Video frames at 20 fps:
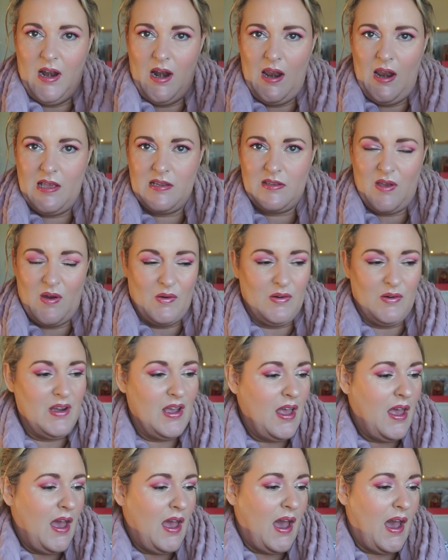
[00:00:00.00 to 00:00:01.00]
Let's go.
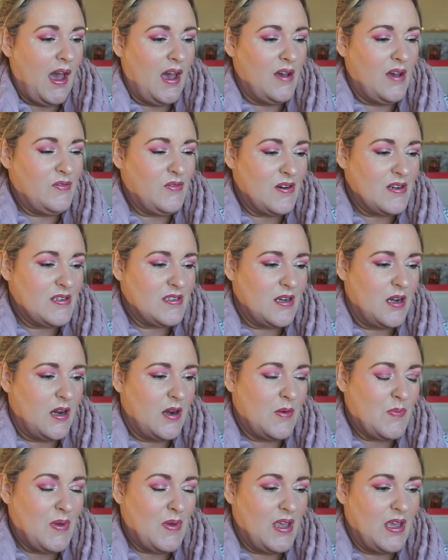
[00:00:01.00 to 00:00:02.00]
First
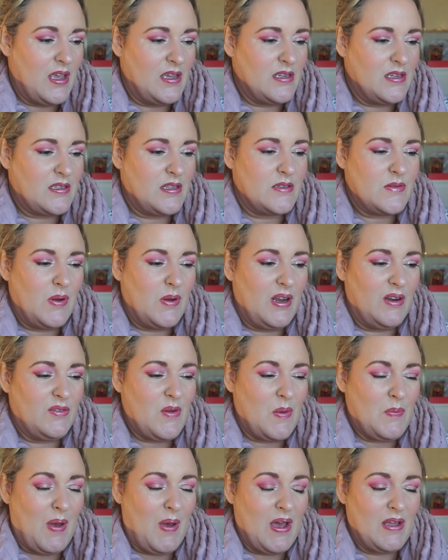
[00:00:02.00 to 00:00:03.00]
up is the
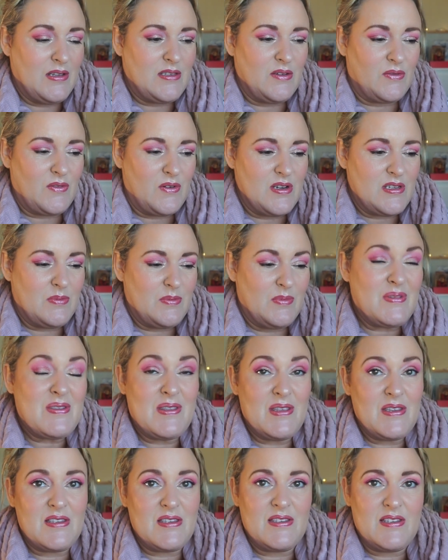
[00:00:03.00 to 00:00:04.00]
12 pounds of Christmas.
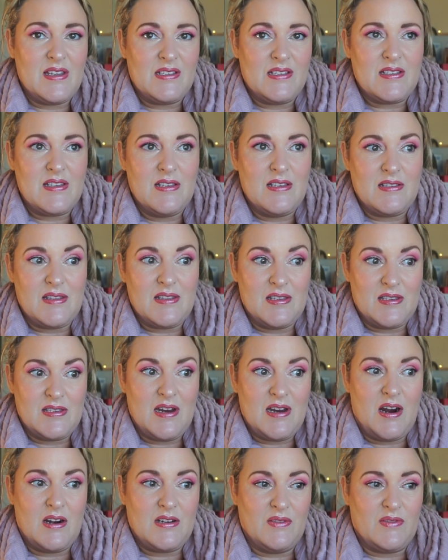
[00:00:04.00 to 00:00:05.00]
This is in since the
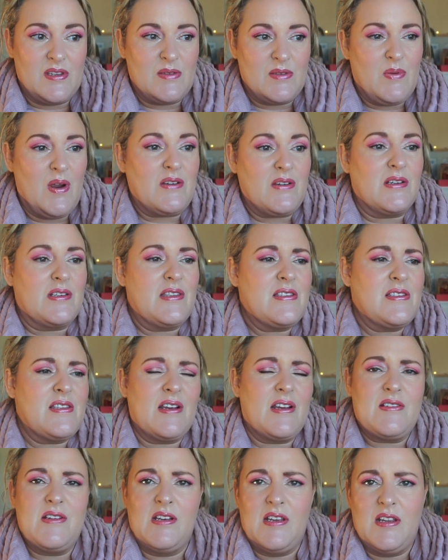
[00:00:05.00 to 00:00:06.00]
start of this project. This is
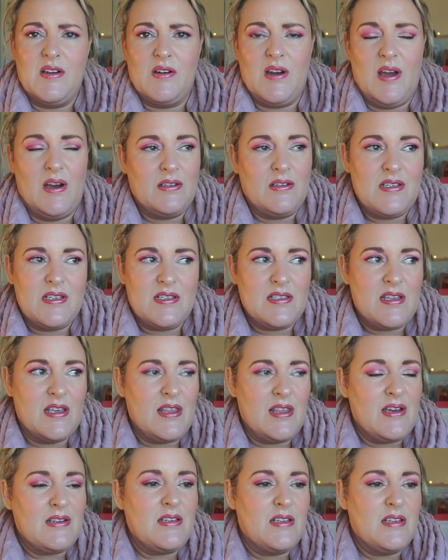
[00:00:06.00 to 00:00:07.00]
actually year long, didn't say
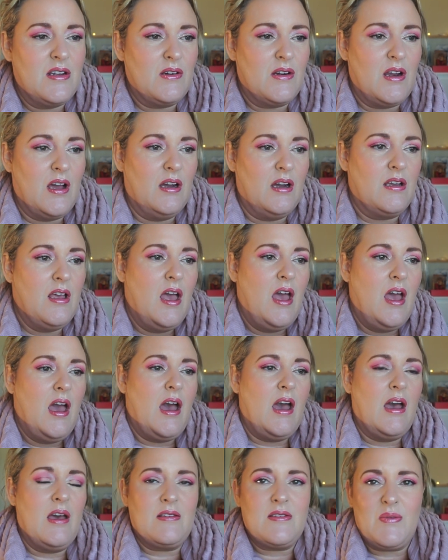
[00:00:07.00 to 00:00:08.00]
that, year long,
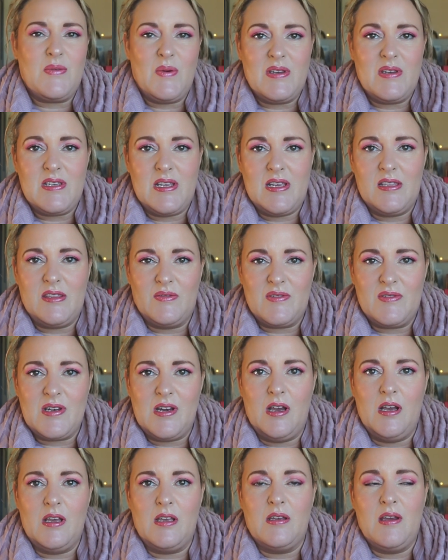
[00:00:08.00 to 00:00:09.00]
28th of
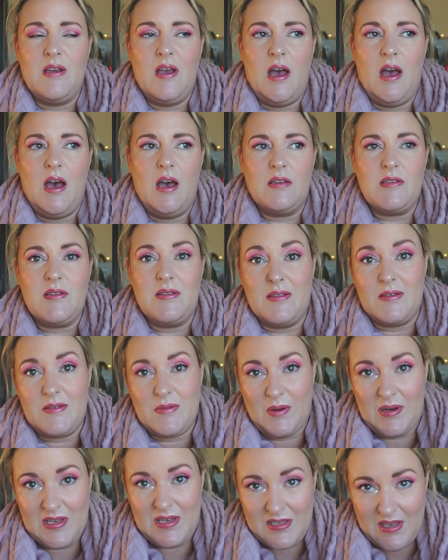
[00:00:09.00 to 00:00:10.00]
July to the
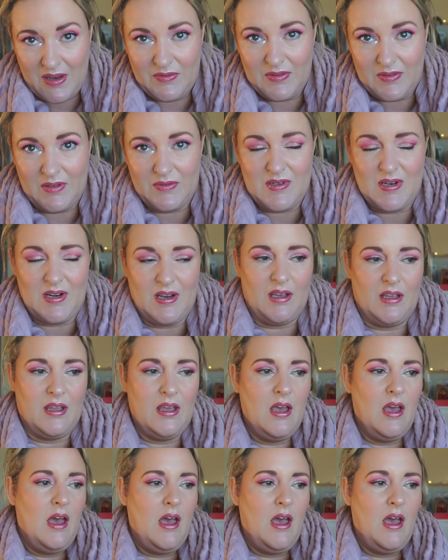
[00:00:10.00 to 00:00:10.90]
27th of July.